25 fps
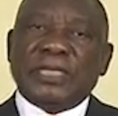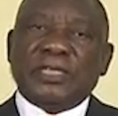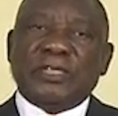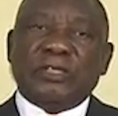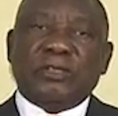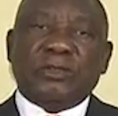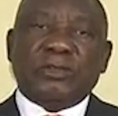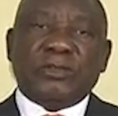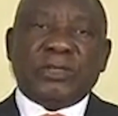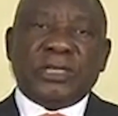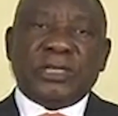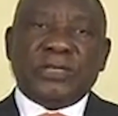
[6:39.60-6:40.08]

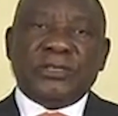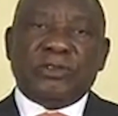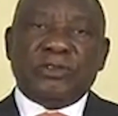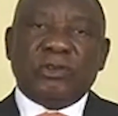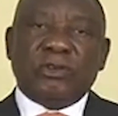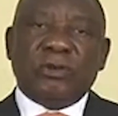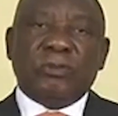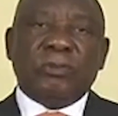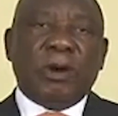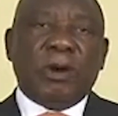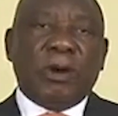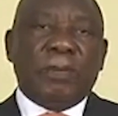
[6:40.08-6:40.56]
to
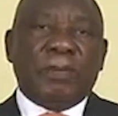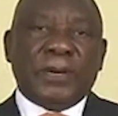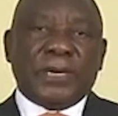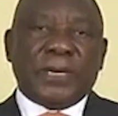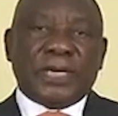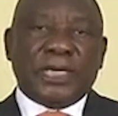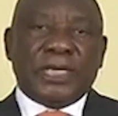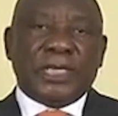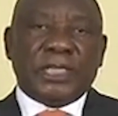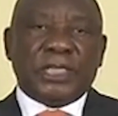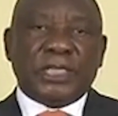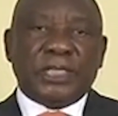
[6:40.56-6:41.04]
resume
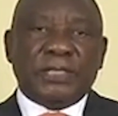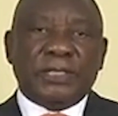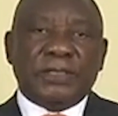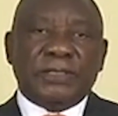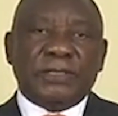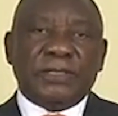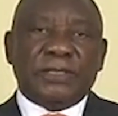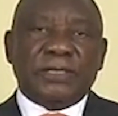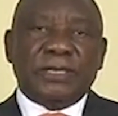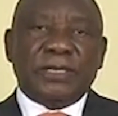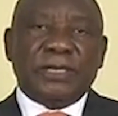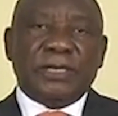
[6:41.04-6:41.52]

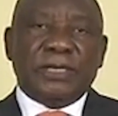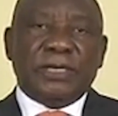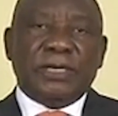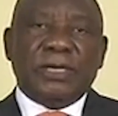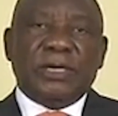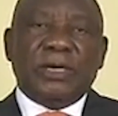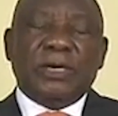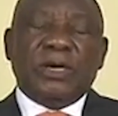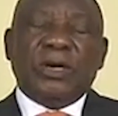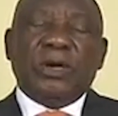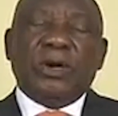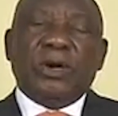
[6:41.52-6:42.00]
operations
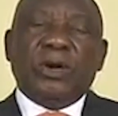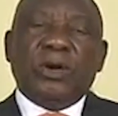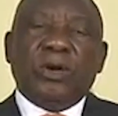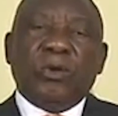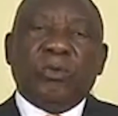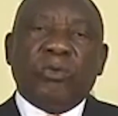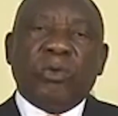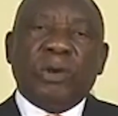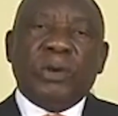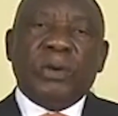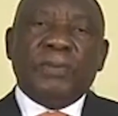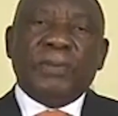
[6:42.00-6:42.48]

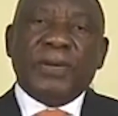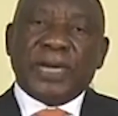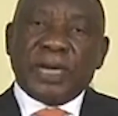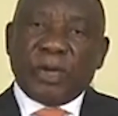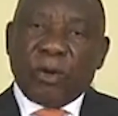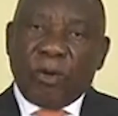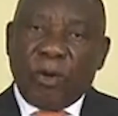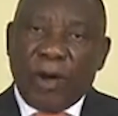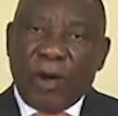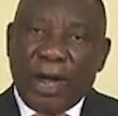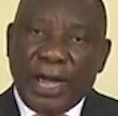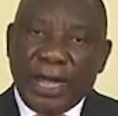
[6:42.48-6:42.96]
will be
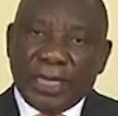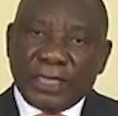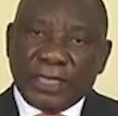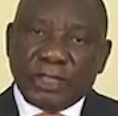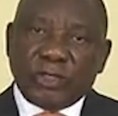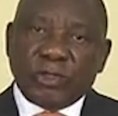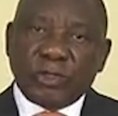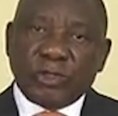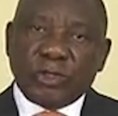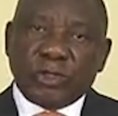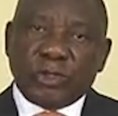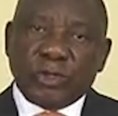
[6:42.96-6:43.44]
required
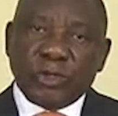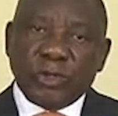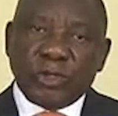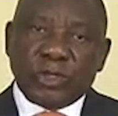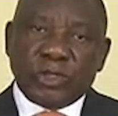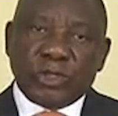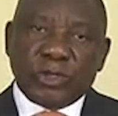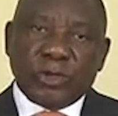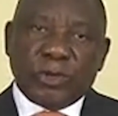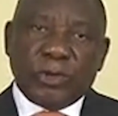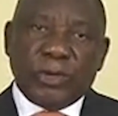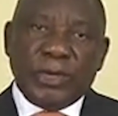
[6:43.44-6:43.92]
to do
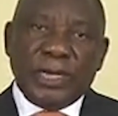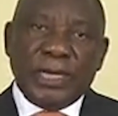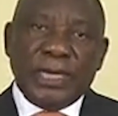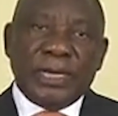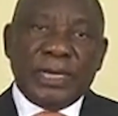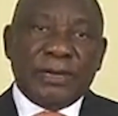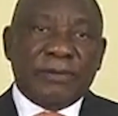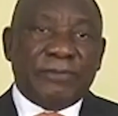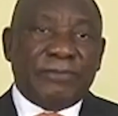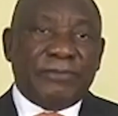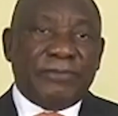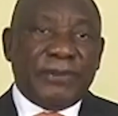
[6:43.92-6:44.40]
so in
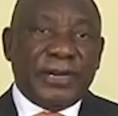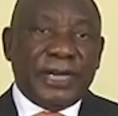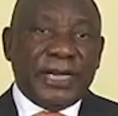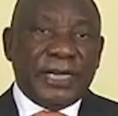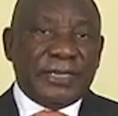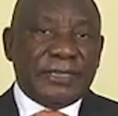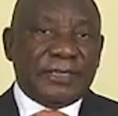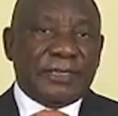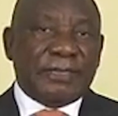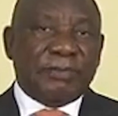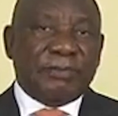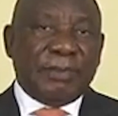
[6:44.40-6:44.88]
a
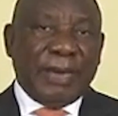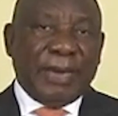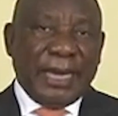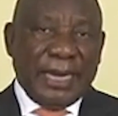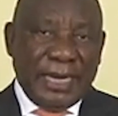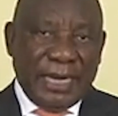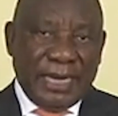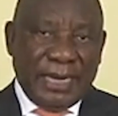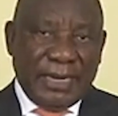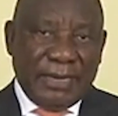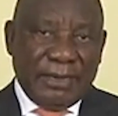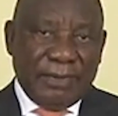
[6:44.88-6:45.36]
phased
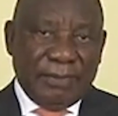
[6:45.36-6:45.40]
manner.